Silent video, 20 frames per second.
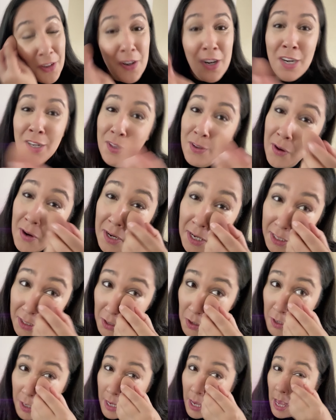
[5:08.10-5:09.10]
are doing it
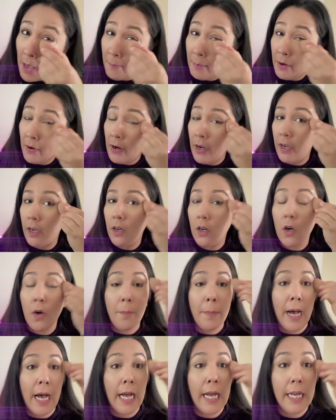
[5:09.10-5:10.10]
on camera. Oh
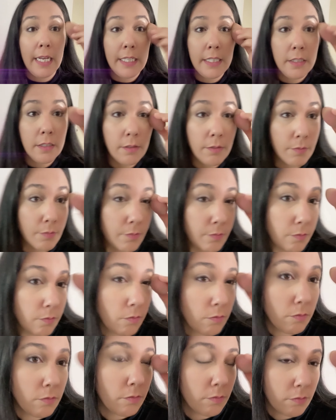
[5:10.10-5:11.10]
my.
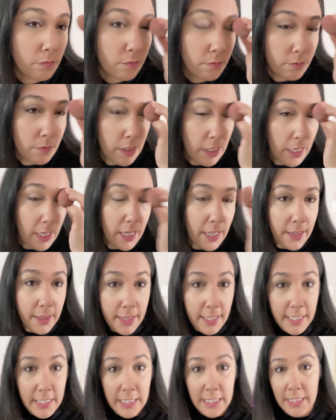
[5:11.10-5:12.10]
And
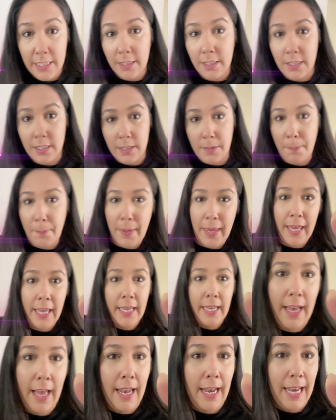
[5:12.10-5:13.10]
this
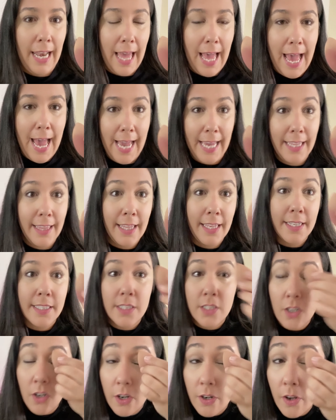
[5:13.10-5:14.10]
pink light that is
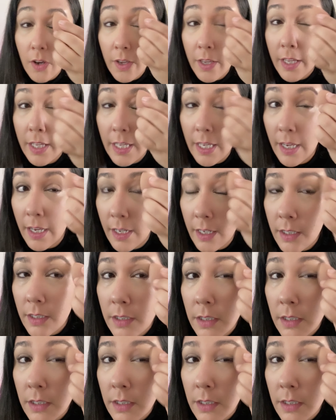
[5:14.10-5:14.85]
going on here,